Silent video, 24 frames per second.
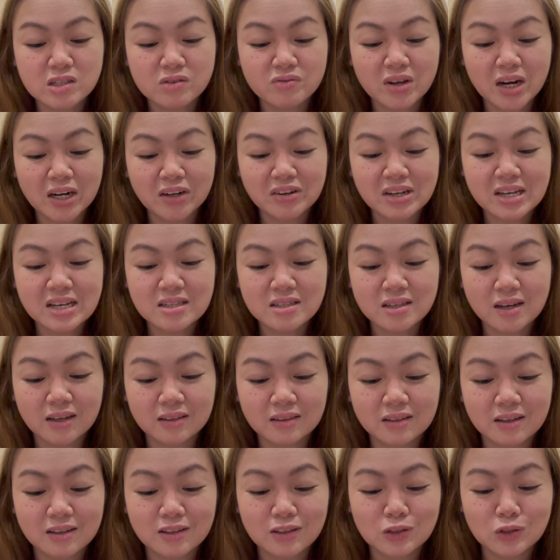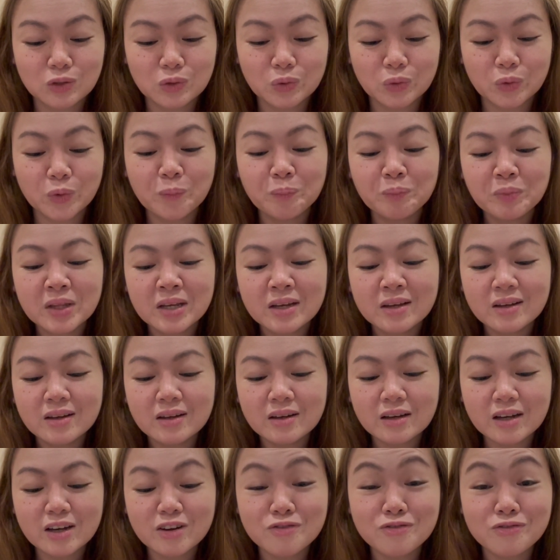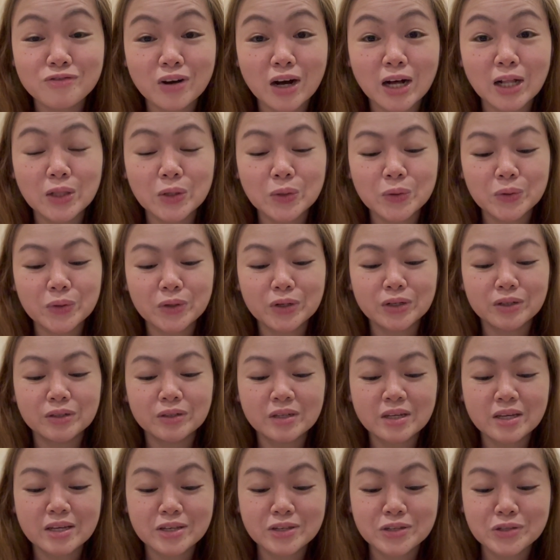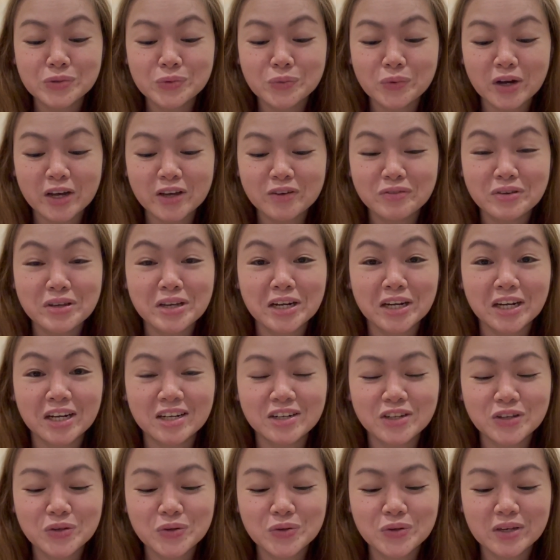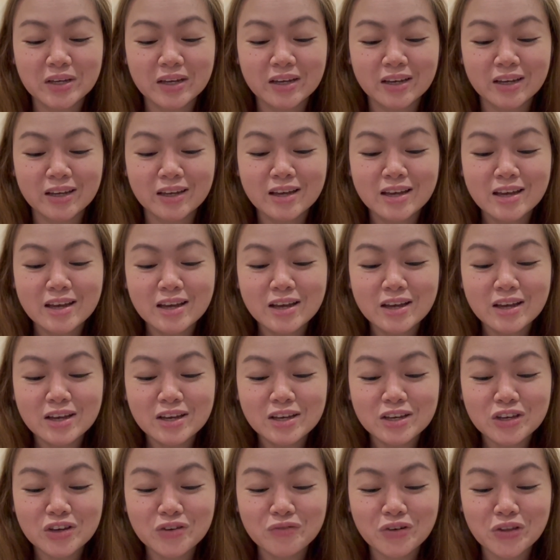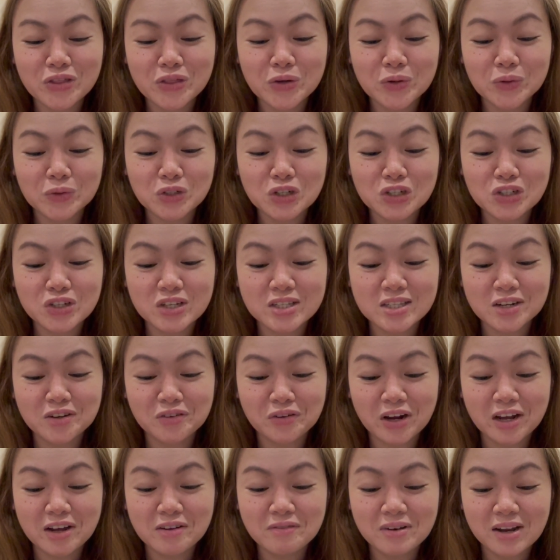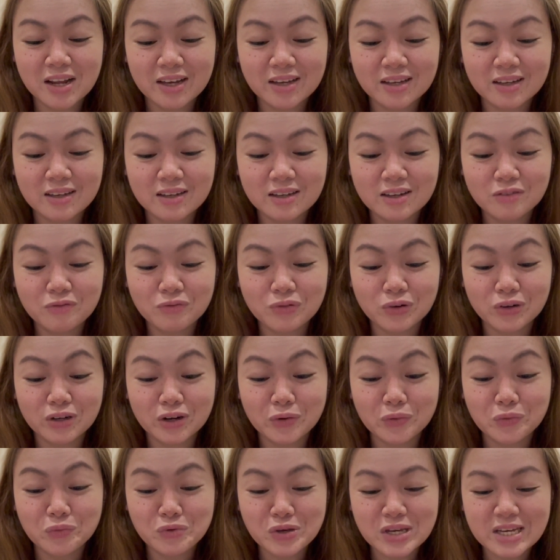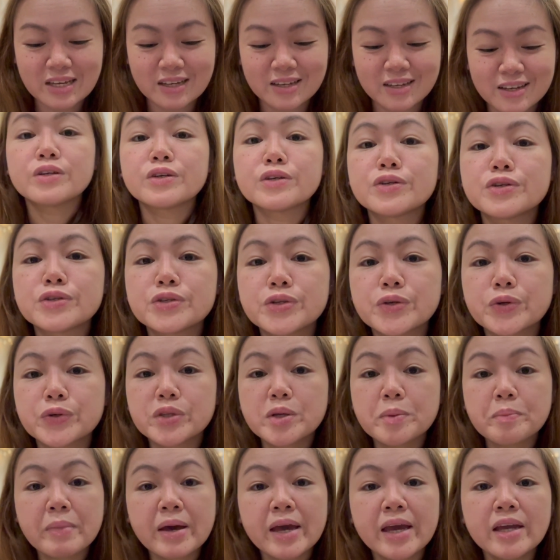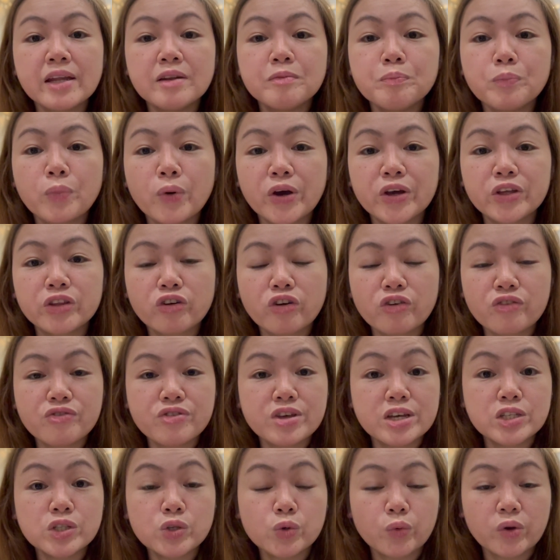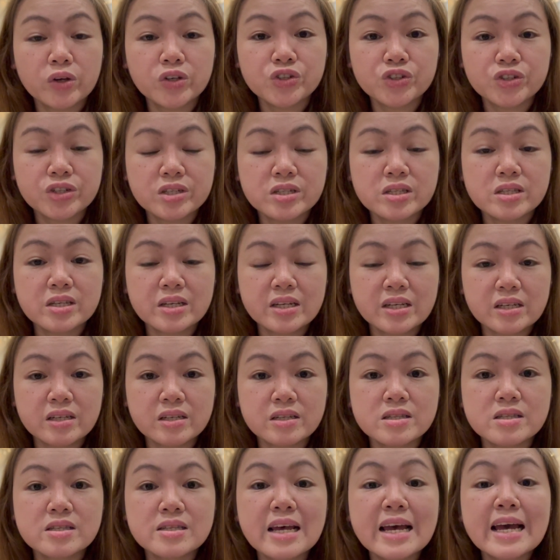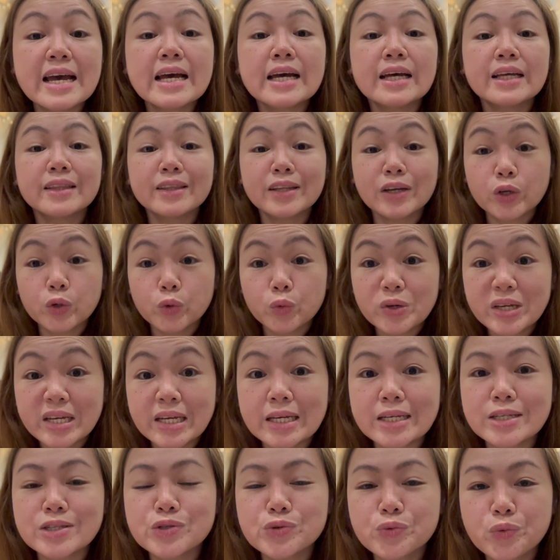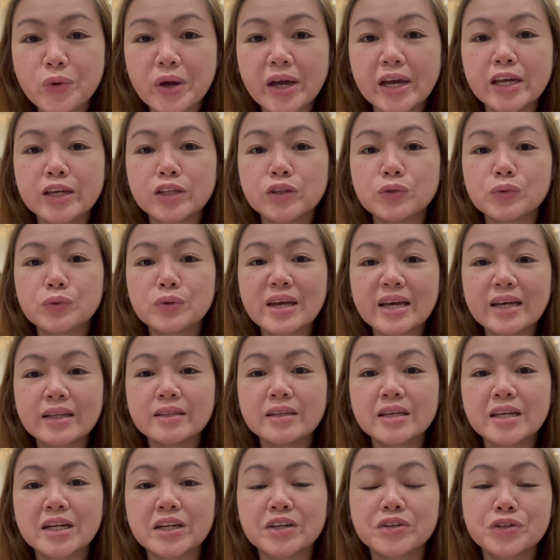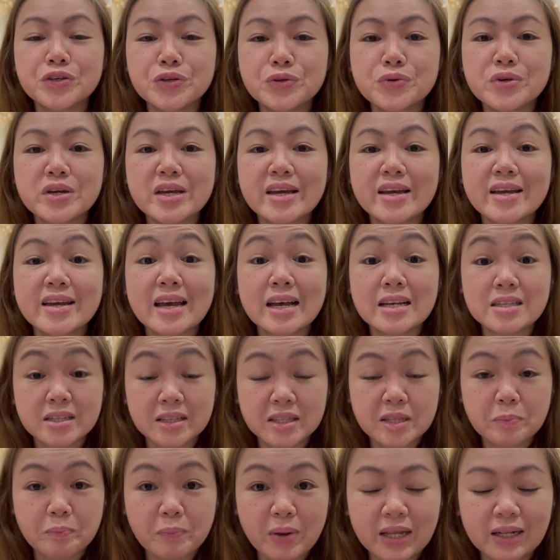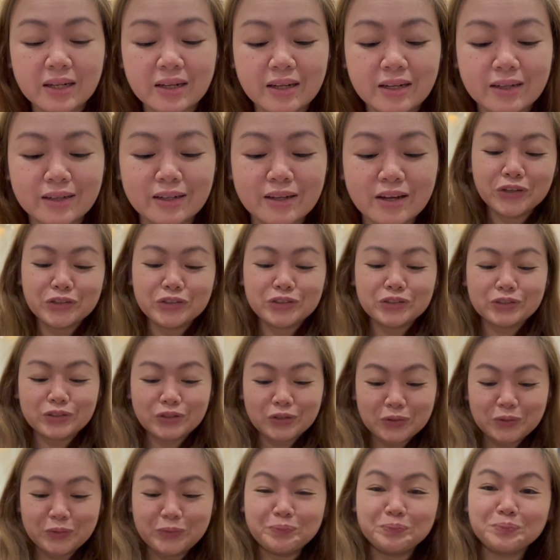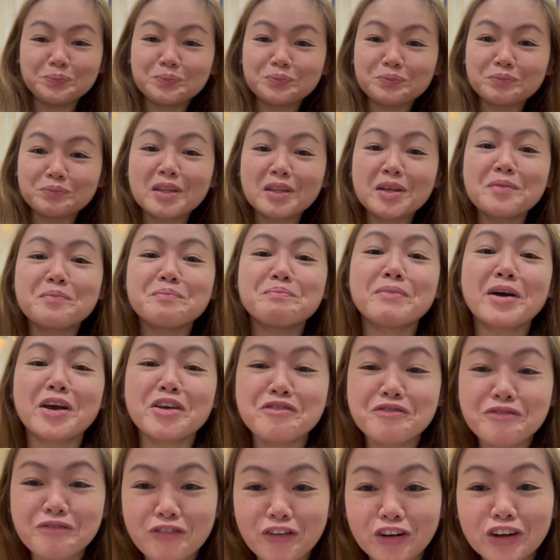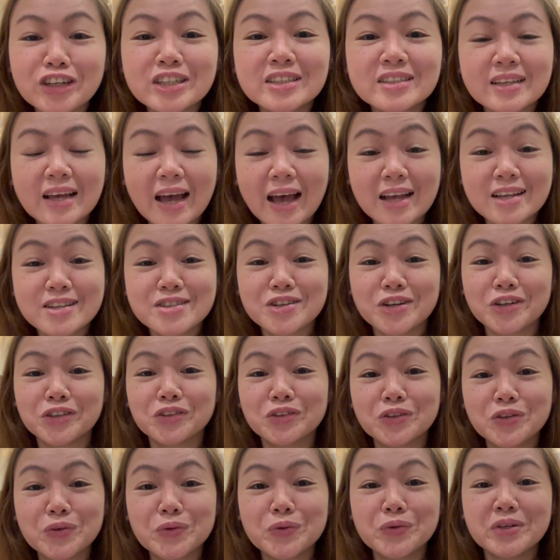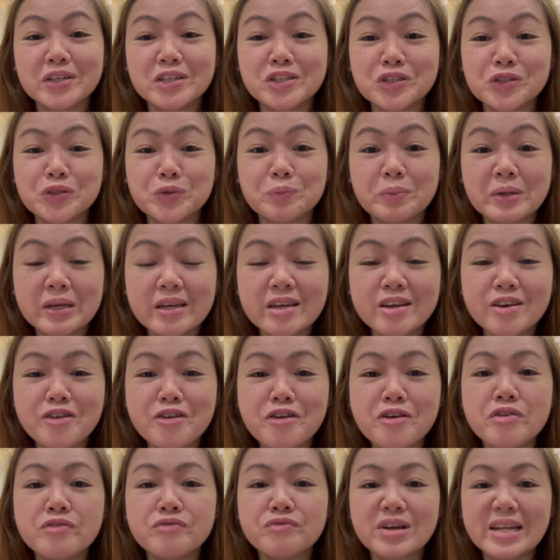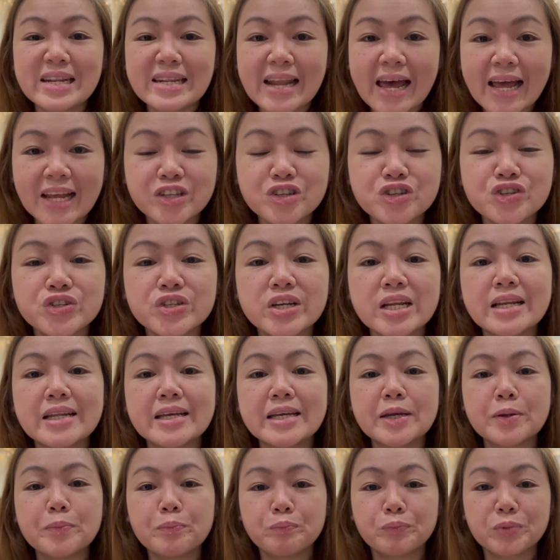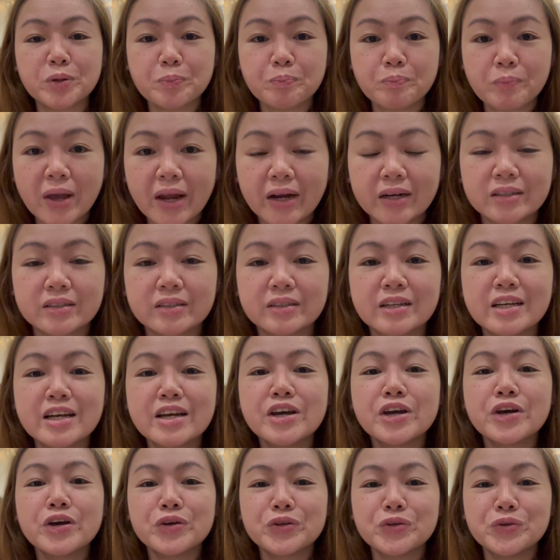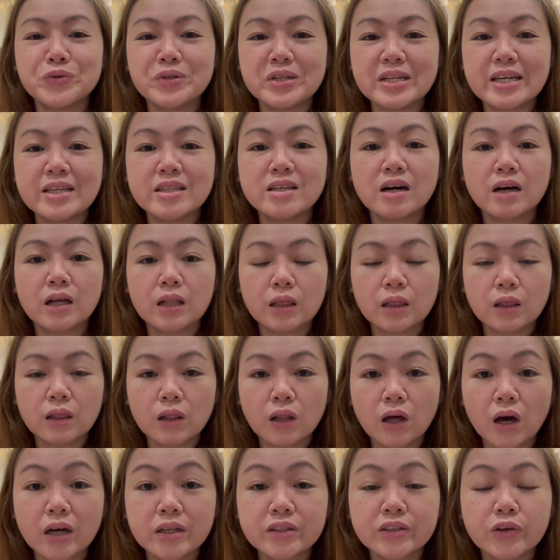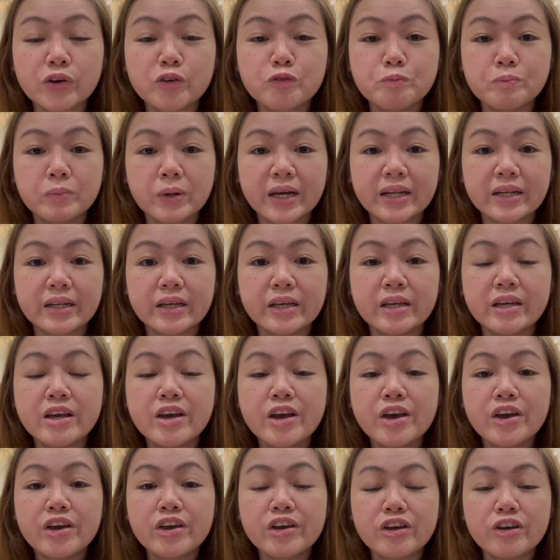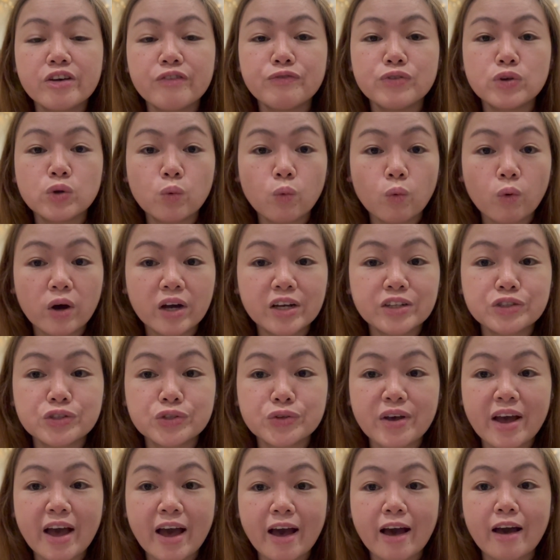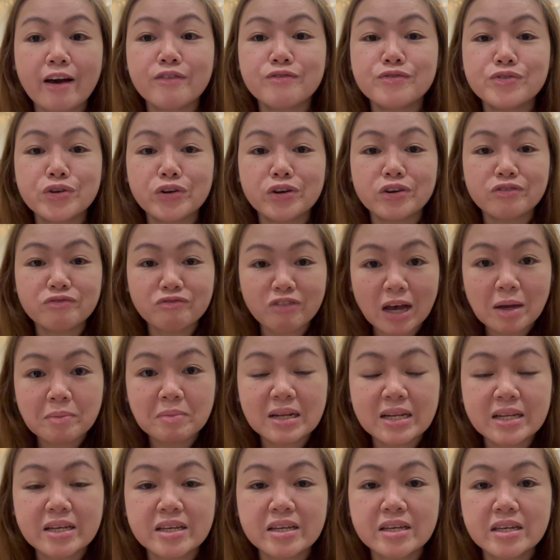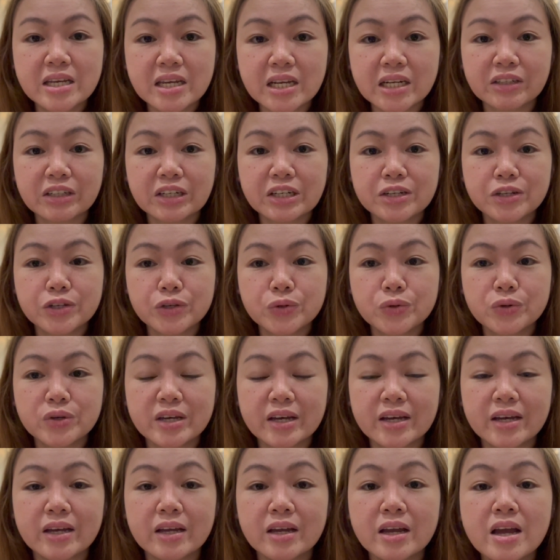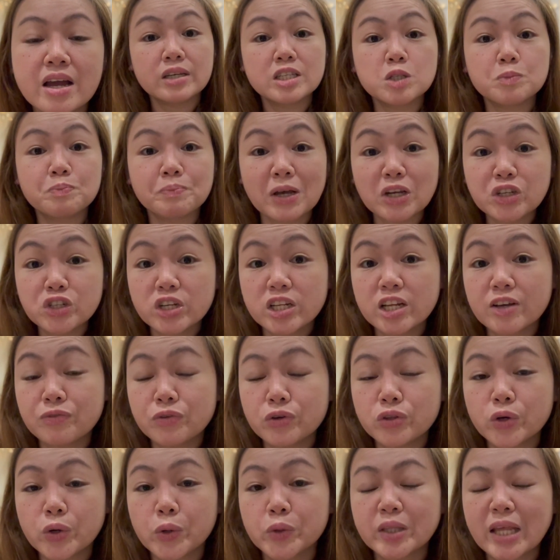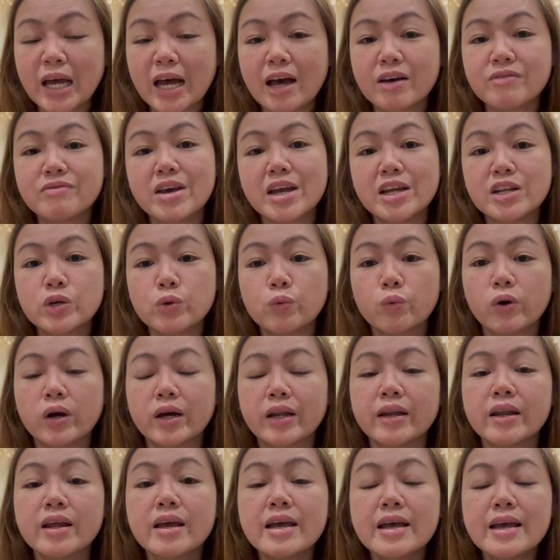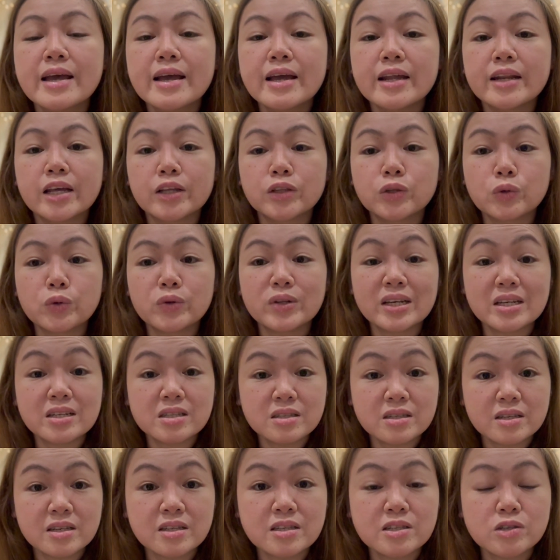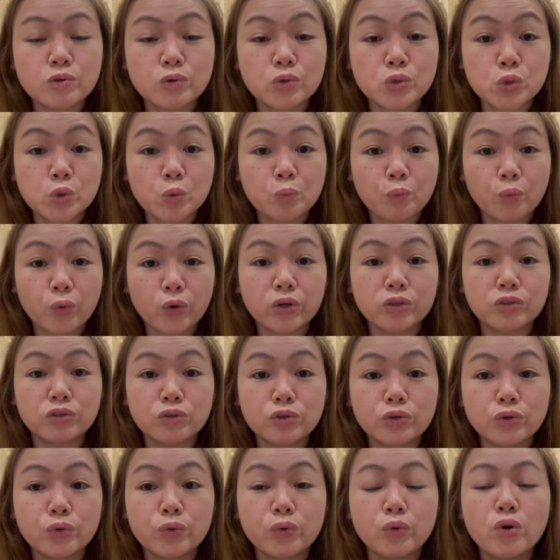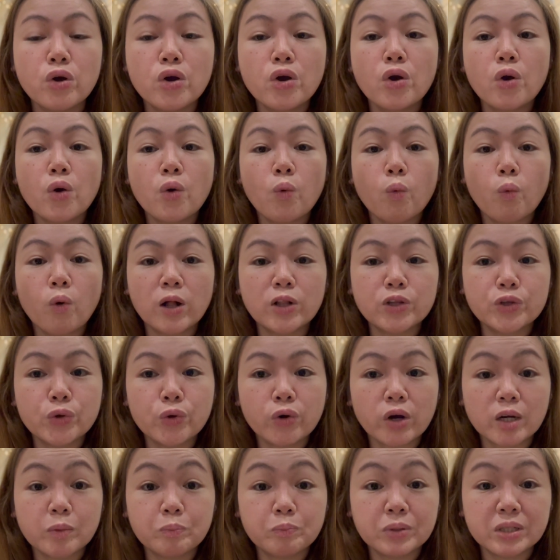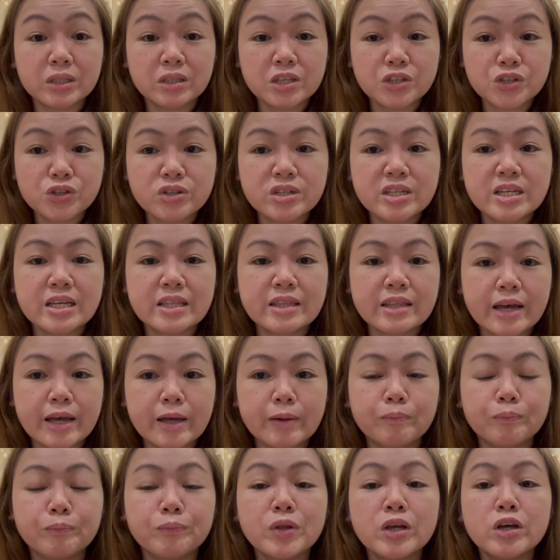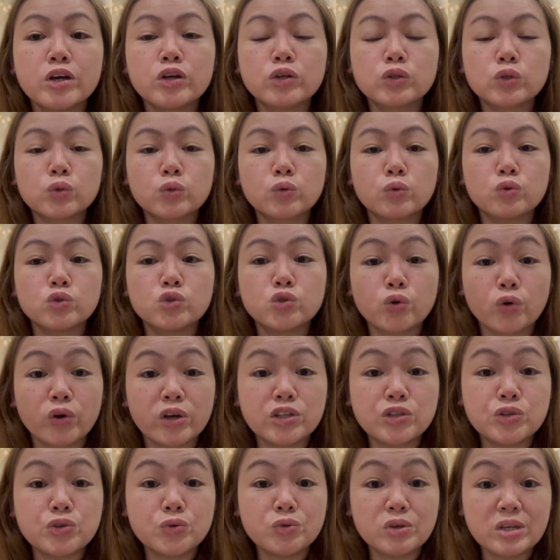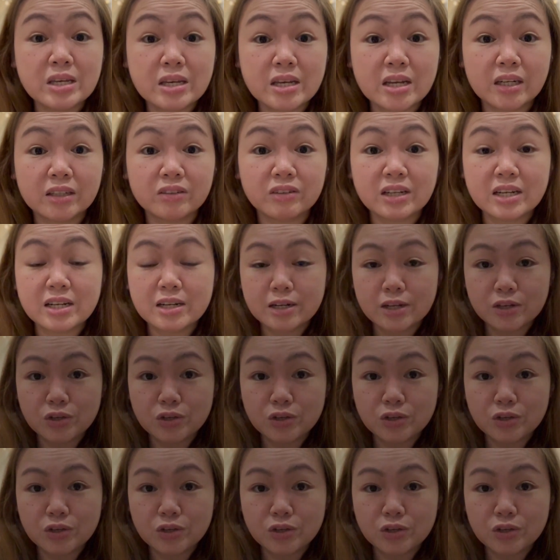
very excited to follow his wife here in the UK, even though she just arrived like for a week. So the main point of these questions is the quickest way to get here in the UK as a dependent. So my first answer to you is to be financially prepared. You need a lot of money if you want to have your family here in the UK, especially if you don't have anyone that could assist or support you while you are petitioning them to join you here in the